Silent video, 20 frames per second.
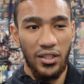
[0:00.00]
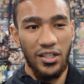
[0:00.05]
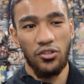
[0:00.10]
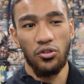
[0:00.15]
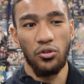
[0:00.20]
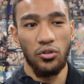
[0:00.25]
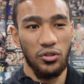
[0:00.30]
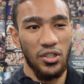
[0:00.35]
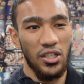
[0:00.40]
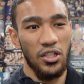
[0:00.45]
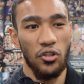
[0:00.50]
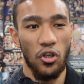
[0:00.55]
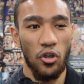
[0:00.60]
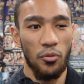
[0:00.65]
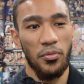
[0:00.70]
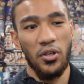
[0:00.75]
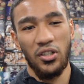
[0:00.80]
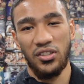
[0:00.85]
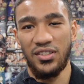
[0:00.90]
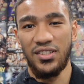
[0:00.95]
they sort of you
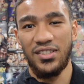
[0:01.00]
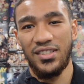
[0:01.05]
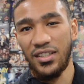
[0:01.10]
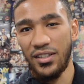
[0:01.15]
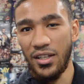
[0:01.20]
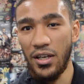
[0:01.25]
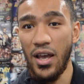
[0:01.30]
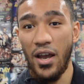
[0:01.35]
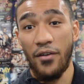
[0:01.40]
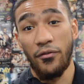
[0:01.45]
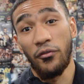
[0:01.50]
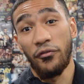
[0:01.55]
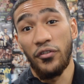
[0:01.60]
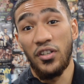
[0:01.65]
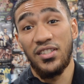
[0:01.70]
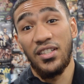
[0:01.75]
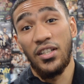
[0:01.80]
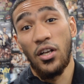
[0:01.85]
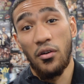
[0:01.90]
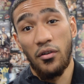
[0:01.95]
know boxing's everyone
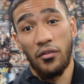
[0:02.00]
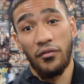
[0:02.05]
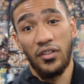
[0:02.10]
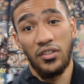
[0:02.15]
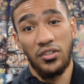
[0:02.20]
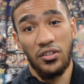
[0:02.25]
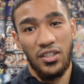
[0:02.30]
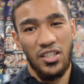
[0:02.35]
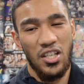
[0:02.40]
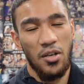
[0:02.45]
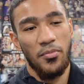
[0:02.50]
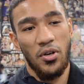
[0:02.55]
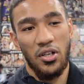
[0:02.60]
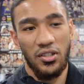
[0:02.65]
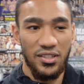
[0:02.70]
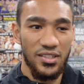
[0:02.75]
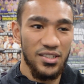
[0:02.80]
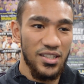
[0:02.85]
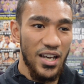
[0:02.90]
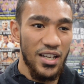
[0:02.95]
thinks they know everything. So they say
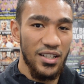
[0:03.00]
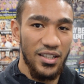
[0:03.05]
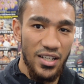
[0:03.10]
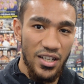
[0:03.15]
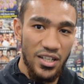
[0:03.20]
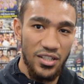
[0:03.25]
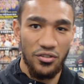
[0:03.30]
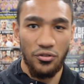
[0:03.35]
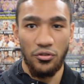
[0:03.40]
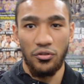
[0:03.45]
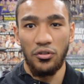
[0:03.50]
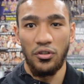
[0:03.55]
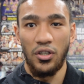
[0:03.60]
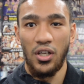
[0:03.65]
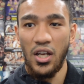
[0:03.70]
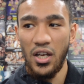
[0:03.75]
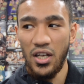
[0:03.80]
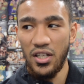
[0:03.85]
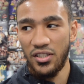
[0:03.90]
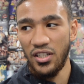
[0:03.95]
boxing's like this
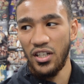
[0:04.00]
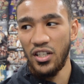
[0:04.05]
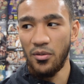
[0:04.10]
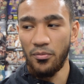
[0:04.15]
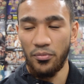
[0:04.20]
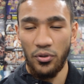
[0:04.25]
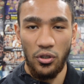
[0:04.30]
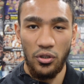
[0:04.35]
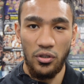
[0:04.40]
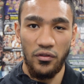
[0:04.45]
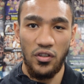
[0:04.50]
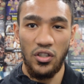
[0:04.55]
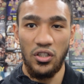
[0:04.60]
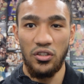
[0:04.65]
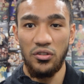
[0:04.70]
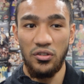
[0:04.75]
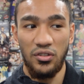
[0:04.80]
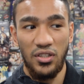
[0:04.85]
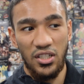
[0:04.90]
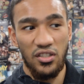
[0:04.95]
or turning pro, you've
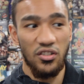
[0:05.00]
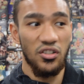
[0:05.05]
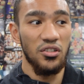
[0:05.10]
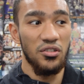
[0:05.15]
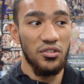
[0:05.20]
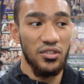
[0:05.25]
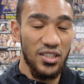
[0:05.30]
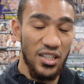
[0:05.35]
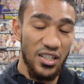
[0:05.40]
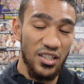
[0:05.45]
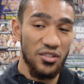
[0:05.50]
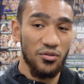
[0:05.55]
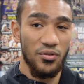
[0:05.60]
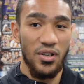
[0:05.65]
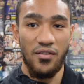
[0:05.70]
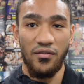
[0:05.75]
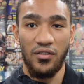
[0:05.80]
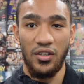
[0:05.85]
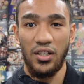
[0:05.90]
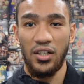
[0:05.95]
got to do this, you've got to do tickets,
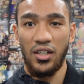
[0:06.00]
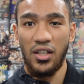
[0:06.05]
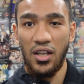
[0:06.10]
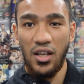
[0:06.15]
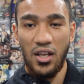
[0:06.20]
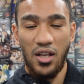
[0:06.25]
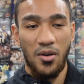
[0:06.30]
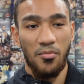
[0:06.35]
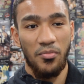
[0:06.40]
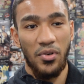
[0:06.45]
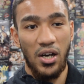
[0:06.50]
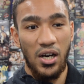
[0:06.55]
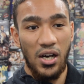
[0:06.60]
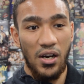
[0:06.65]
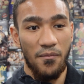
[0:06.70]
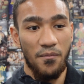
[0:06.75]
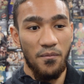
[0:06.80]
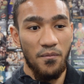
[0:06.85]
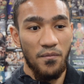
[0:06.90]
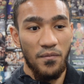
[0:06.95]
whatever. But
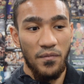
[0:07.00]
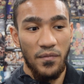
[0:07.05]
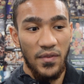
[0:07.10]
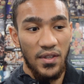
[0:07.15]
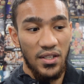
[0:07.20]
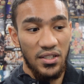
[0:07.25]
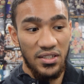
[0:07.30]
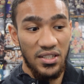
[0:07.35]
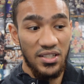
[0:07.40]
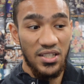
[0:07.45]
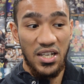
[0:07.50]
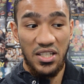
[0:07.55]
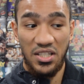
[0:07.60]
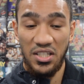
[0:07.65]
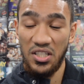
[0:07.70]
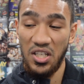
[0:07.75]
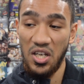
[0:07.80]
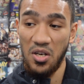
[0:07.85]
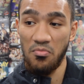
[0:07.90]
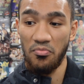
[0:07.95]
um, since I
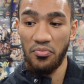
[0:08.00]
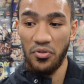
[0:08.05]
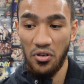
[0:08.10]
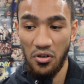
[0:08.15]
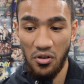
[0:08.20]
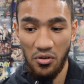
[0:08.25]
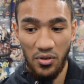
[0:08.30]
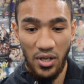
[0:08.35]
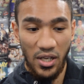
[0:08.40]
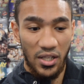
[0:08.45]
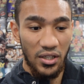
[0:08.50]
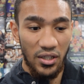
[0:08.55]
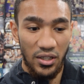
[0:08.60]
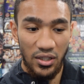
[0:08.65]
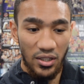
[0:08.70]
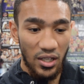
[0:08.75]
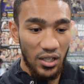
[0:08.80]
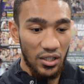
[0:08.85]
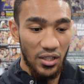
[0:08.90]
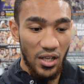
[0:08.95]
actually turned pro
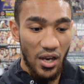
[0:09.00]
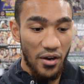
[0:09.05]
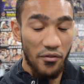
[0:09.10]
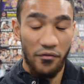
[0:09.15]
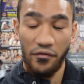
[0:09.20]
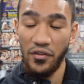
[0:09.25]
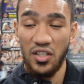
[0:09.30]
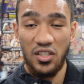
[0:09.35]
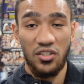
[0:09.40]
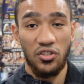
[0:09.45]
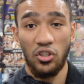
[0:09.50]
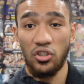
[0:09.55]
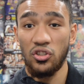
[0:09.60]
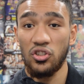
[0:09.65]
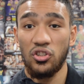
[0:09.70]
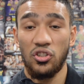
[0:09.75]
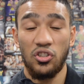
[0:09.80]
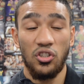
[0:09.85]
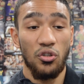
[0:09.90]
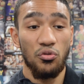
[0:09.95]
and and everything
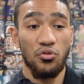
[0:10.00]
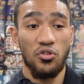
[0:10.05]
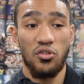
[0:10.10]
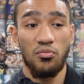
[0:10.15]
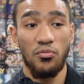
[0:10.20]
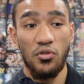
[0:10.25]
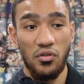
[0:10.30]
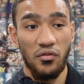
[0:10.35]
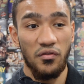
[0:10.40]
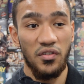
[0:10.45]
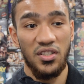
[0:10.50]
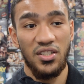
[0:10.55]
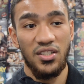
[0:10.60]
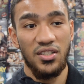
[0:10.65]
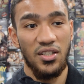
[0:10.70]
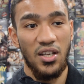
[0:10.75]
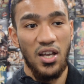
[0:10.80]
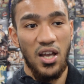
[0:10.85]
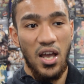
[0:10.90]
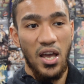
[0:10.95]
gone so smooth,
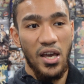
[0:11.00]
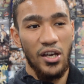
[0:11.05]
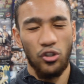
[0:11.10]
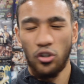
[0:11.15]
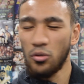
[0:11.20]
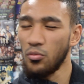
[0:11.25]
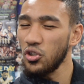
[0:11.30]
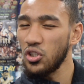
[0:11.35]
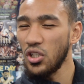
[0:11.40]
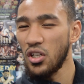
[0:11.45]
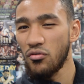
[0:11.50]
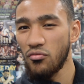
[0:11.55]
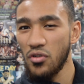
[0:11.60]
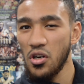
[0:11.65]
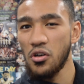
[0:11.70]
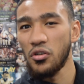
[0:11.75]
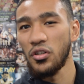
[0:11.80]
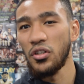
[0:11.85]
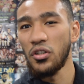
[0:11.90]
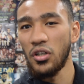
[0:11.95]
it's it's almost
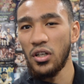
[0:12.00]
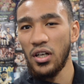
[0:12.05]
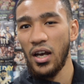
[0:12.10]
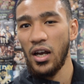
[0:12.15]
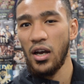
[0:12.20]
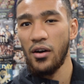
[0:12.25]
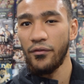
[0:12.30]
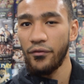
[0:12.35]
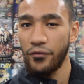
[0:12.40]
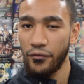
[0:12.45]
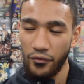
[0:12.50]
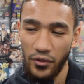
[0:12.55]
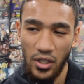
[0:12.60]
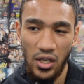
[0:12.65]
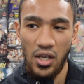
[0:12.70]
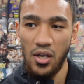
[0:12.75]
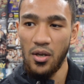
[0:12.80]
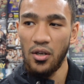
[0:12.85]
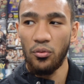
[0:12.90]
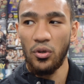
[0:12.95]
unreal. You know, like
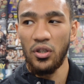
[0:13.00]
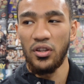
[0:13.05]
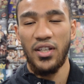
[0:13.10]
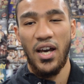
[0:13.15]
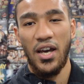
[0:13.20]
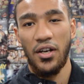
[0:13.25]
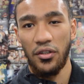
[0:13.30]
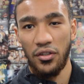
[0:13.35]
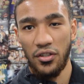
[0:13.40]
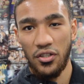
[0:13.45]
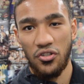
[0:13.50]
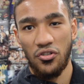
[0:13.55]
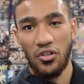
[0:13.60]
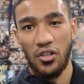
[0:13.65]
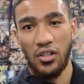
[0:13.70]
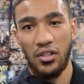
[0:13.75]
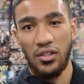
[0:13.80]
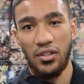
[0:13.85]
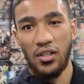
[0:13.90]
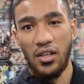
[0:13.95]
I've won nine on the
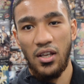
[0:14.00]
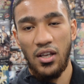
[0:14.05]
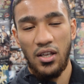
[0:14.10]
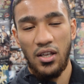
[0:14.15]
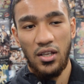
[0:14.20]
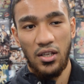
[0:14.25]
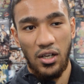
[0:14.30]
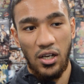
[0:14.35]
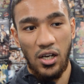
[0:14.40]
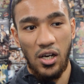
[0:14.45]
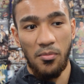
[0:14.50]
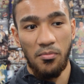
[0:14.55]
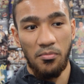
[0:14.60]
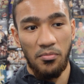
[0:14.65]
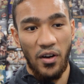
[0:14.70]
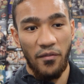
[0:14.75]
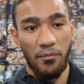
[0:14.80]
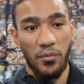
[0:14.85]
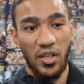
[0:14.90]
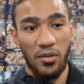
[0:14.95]
trot.
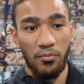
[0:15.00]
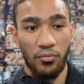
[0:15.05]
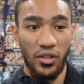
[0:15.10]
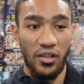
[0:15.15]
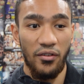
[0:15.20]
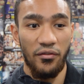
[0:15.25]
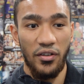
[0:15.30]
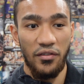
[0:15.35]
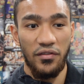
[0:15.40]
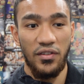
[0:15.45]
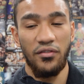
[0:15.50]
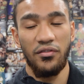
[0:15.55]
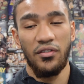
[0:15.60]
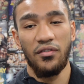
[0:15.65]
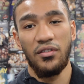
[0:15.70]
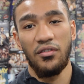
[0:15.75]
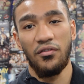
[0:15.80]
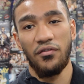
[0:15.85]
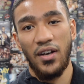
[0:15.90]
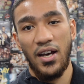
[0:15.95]
Um, I've been putting
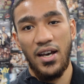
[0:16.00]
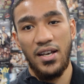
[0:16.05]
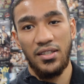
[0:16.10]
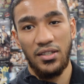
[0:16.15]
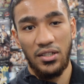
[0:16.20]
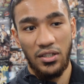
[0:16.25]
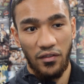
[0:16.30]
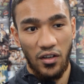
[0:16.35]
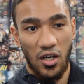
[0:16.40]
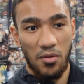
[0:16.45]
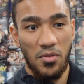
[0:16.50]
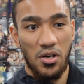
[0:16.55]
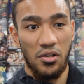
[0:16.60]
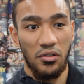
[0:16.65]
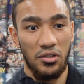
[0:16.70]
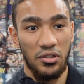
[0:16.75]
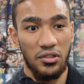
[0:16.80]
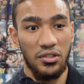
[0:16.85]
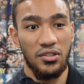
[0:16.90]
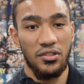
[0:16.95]
50-50 fights and I've come
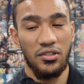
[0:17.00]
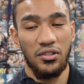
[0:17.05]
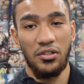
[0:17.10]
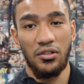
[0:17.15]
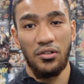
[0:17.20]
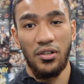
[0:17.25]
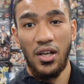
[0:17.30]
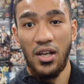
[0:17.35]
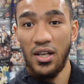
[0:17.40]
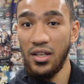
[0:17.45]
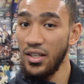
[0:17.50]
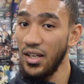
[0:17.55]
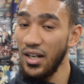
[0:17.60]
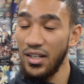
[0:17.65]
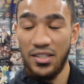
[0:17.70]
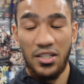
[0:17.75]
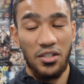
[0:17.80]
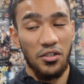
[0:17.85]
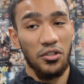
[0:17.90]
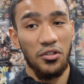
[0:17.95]
out good. So like
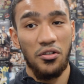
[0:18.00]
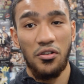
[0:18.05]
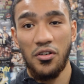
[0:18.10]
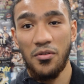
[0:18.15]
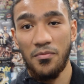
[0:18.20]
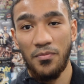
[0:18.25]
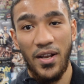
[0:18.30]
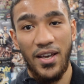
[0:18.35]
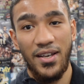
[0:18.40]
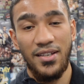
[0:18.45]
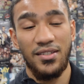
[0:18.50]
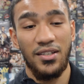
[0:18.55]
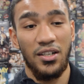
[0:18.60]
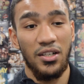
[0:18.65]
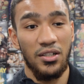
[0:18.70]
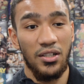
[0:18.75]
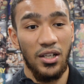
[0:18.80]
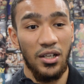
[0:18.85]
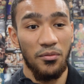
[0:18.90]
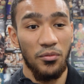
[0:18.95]
I said, I've got no complaints
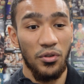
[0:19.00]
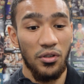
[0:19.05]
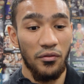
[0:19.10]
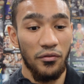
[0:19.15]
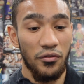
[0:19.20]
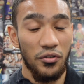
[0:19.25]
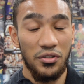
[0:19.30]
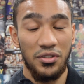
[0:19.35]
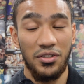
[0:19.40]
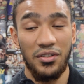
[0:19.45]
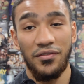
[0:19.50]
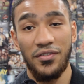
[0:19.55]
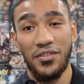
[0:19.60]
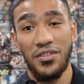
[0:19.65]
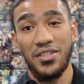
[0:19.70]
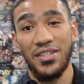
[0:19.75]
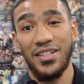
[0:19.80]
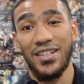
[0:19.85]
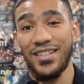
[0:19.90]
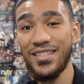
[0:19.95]
and I'm looking forward to the
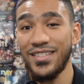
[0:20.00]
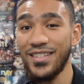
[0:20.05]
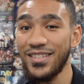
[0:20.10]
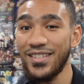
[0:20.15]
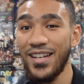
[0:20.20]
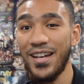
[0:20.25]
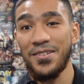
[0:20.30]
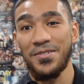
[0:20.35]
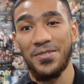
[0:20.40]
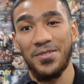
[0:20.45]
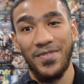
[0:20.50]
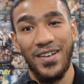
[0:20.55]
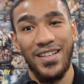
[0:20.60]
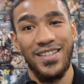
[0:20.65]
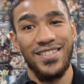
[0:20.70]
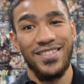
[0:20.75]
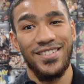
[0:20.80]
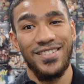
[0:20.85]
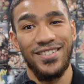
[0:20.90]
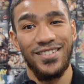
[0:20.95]
future. Like you said, titles,
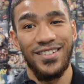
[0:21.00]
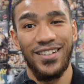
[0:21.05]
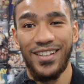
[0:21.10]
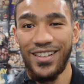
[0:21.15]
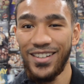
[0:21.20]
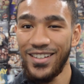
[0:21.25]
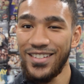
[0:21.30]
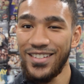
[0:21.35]
man. So, yeah,